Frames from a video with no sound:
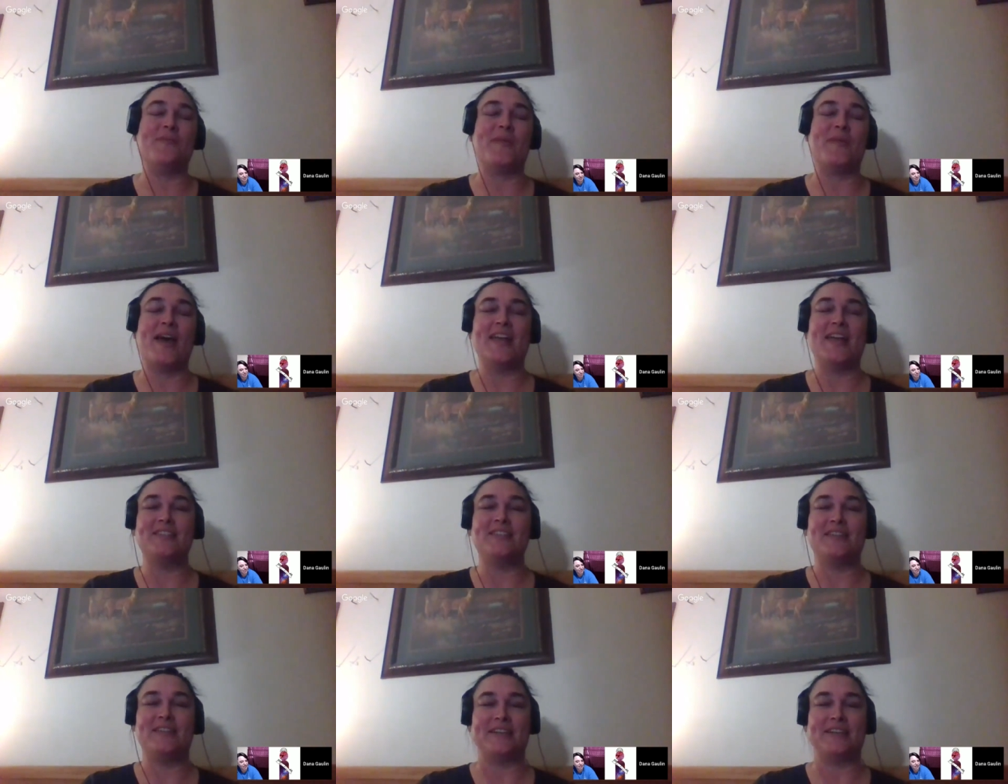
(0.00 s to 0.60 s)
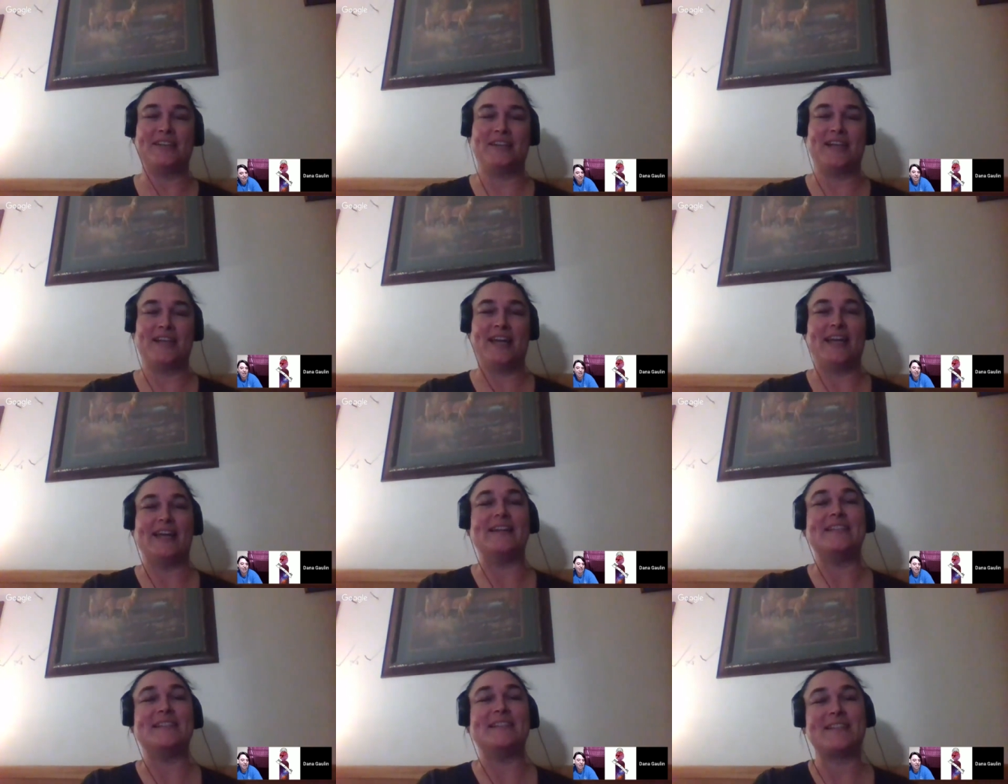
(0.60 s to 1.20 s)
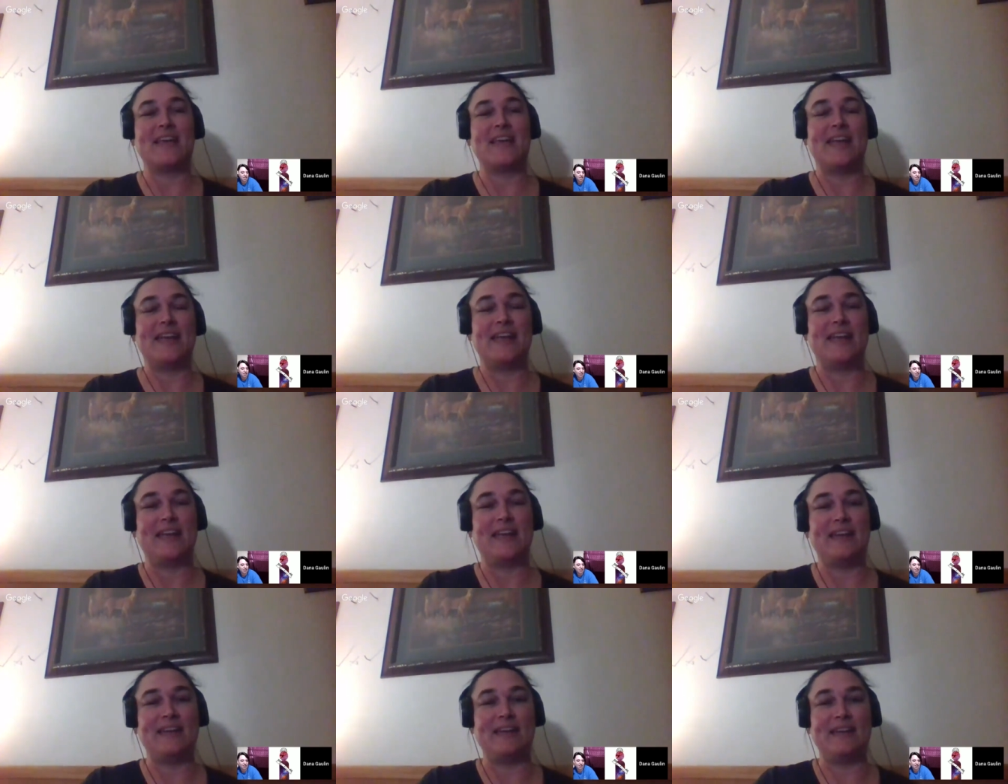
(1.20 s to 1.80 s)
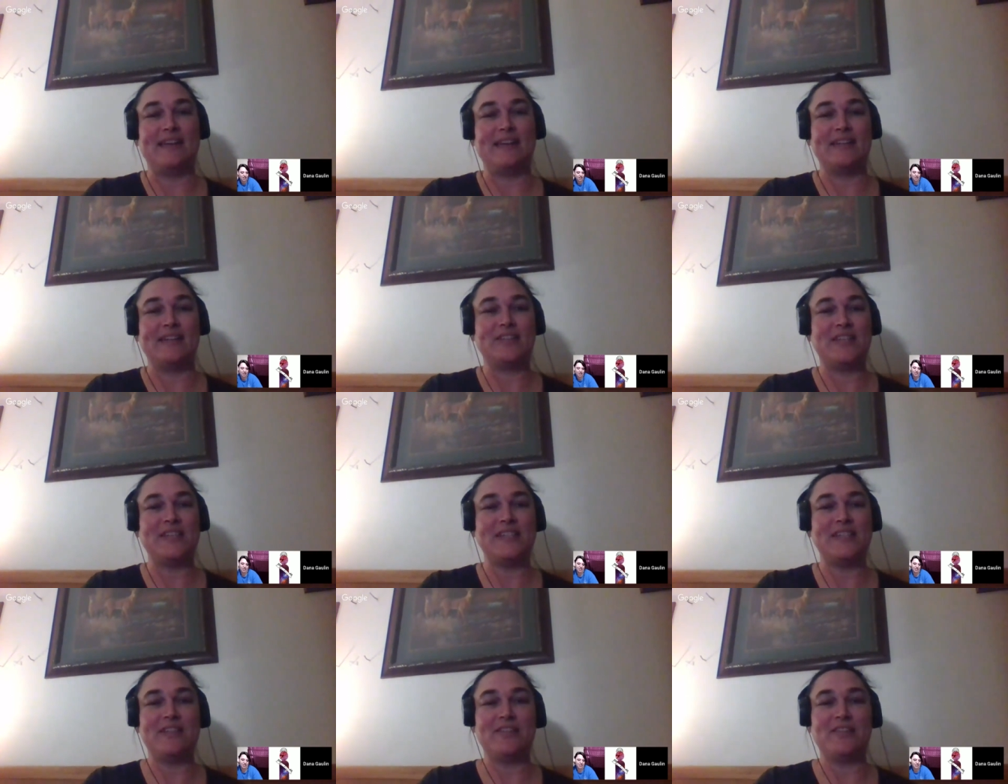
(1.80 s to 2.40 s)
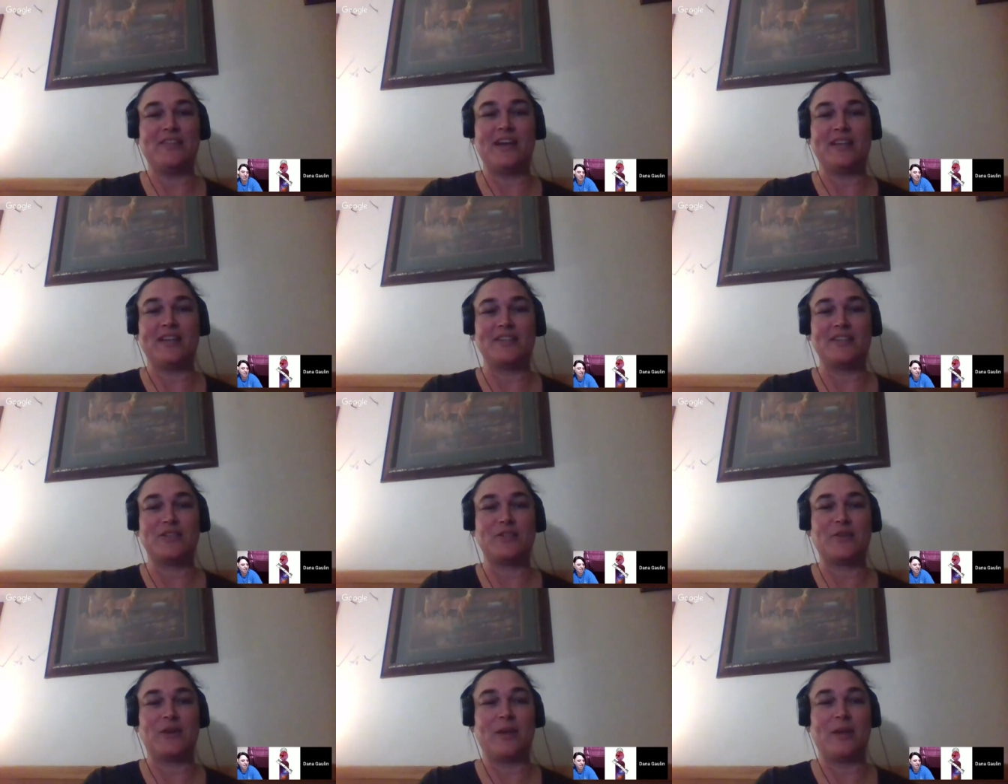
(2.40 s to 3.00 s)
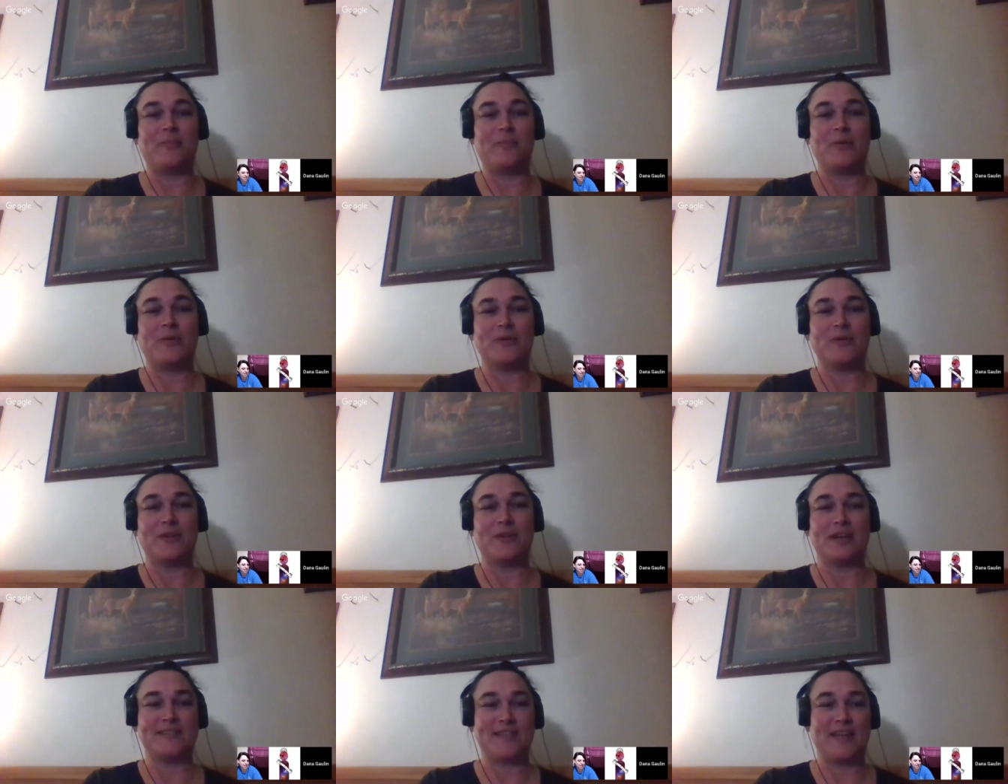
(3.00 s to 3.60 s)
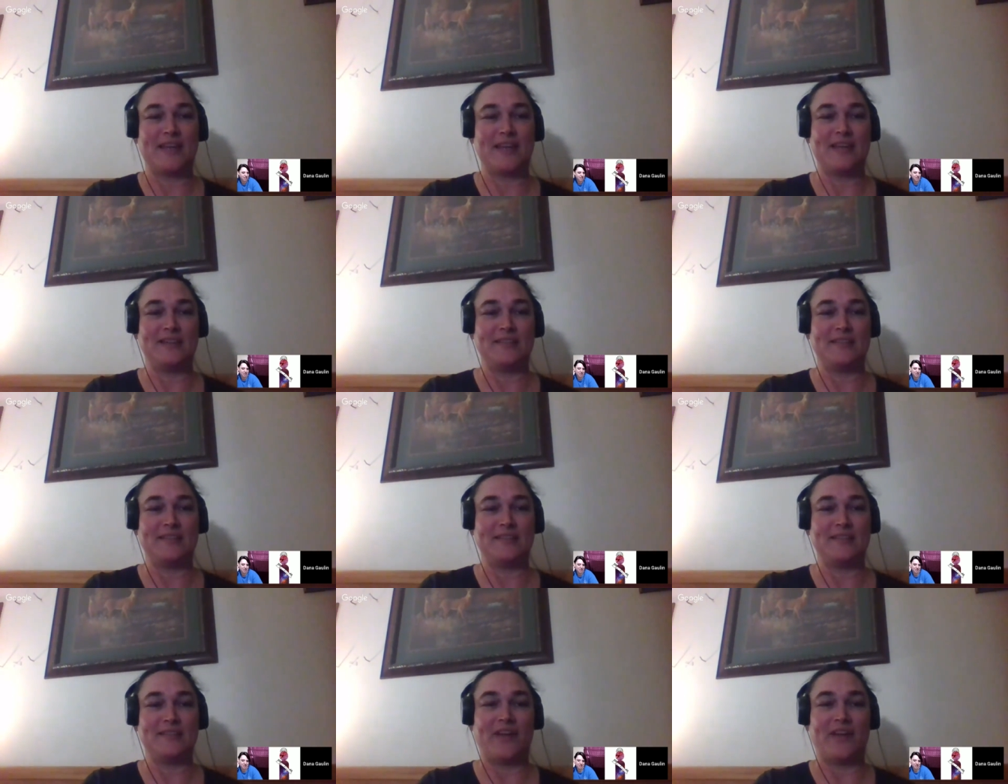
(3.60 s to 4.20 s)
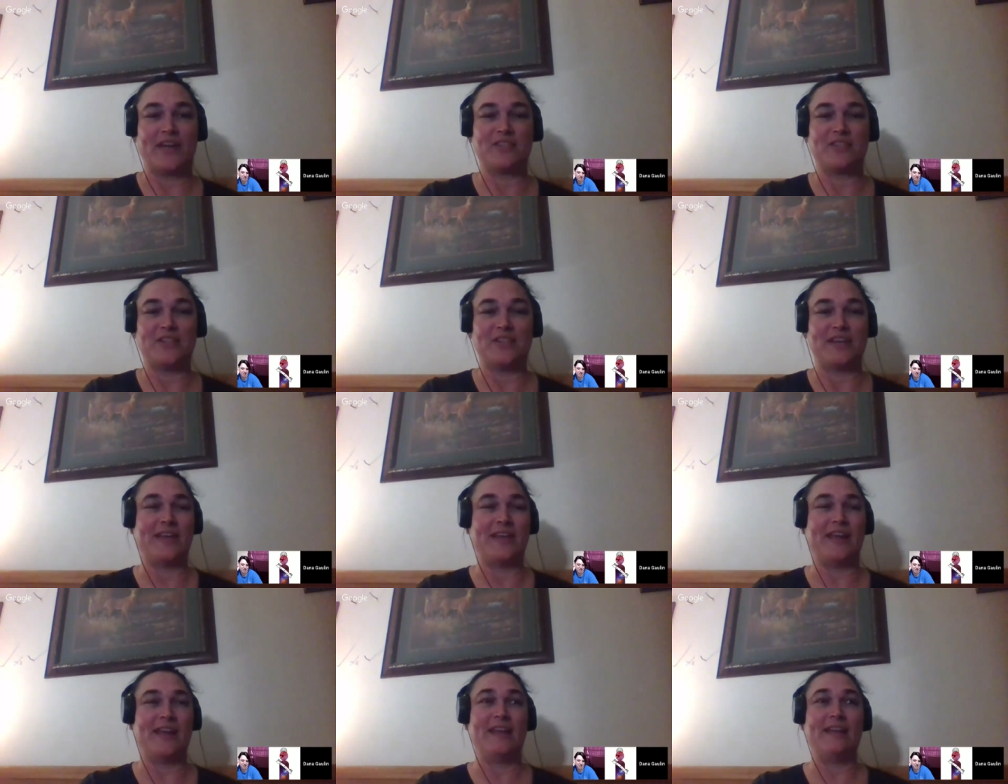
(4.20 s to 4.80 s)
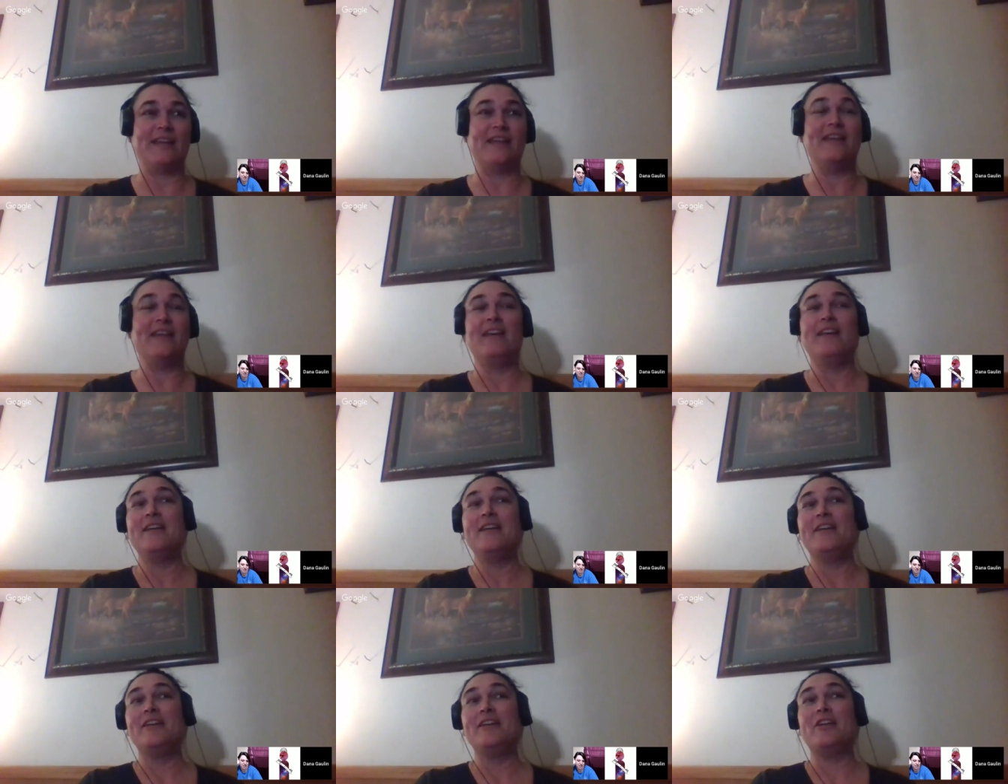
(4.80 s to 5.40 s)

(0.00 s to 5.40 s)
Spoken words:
My daughter she's either got strep or a sinus infection, and